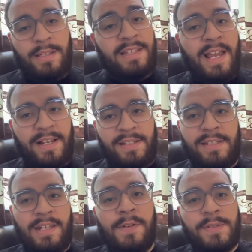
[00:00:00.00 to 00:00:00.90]

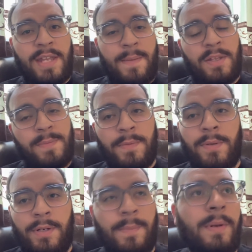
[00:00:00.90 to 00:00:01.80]
Texans and Eagles game, let's be
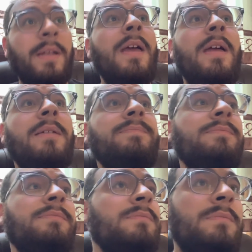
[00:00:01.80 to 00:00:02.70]
real here. But
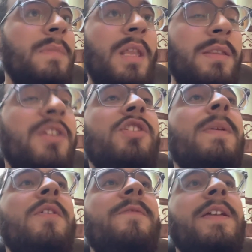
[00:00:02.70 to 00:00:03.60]
this should
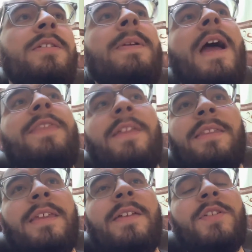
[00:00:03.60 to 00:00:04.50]
be a victory. I
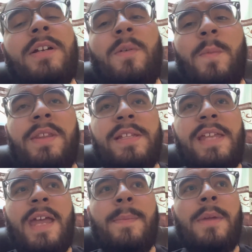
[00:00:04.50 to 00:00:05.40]
think the Eagles are going to win this
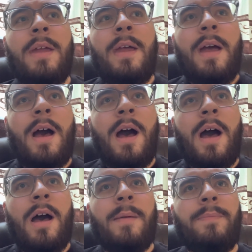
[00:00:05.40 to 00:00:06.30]
game
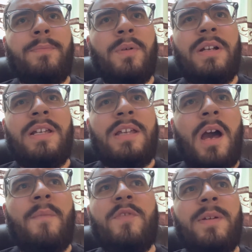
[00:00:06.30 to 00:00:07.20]
pretty
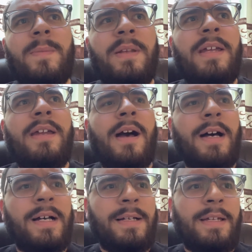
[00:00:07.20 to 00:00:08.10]
comfortably.
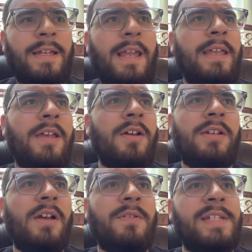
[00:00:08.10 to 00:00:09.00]
It
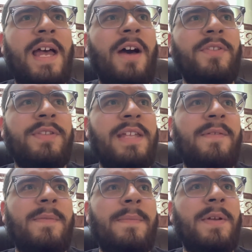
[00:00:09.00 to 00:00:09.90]
could go south.
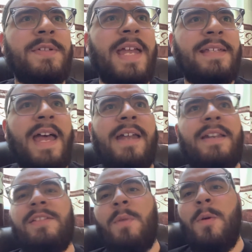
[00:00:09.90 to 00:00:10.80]
David Mills has had
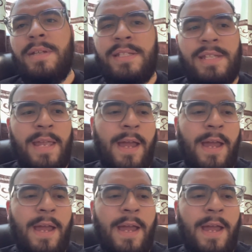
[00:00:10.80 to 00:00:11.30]
his moments.